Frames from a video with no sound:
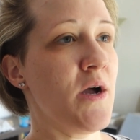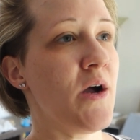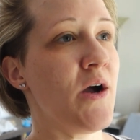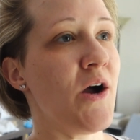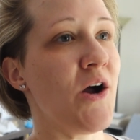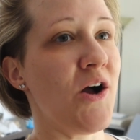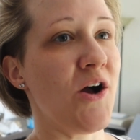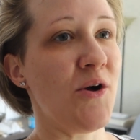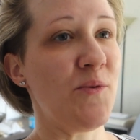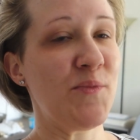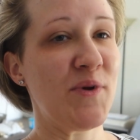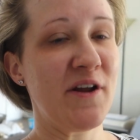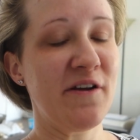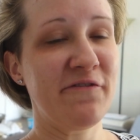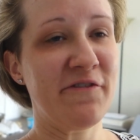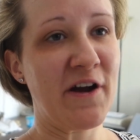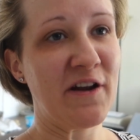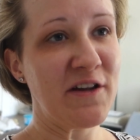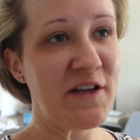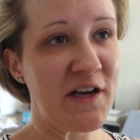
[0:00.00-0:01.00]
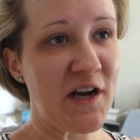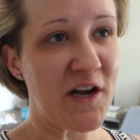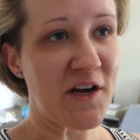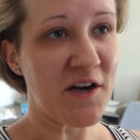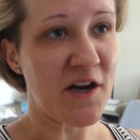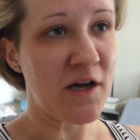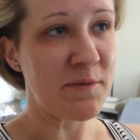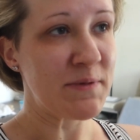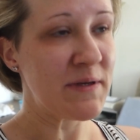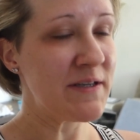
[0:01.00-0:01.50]
But I finally got it
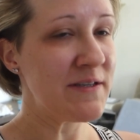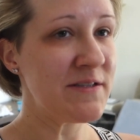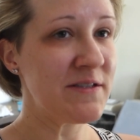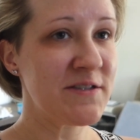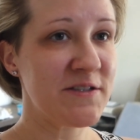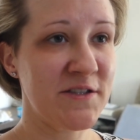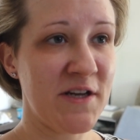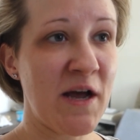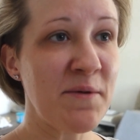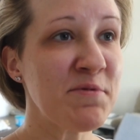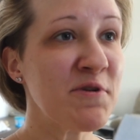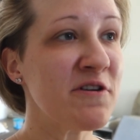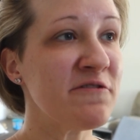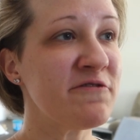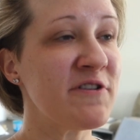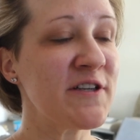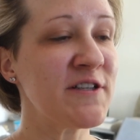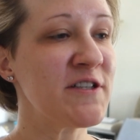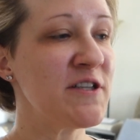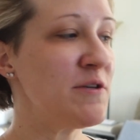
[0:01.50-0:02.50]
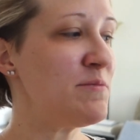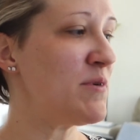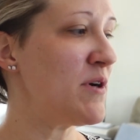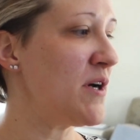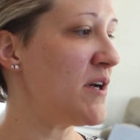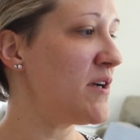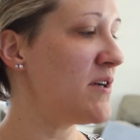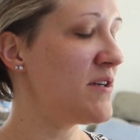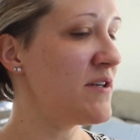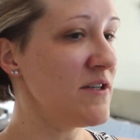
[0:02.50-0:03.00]
up. It's not perfect,
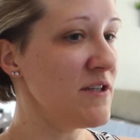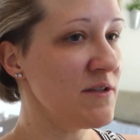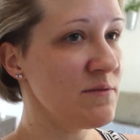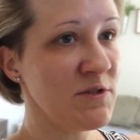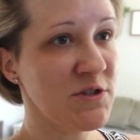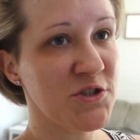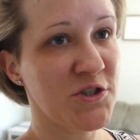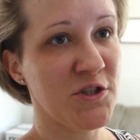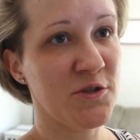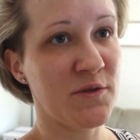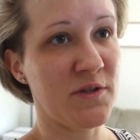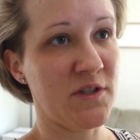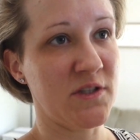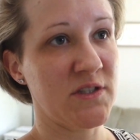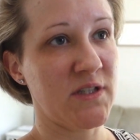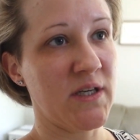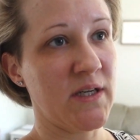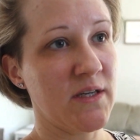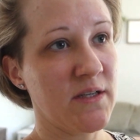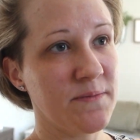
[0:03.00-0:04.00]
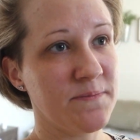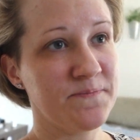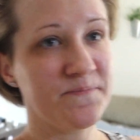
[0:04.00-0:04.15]
but let me show you what it looks like.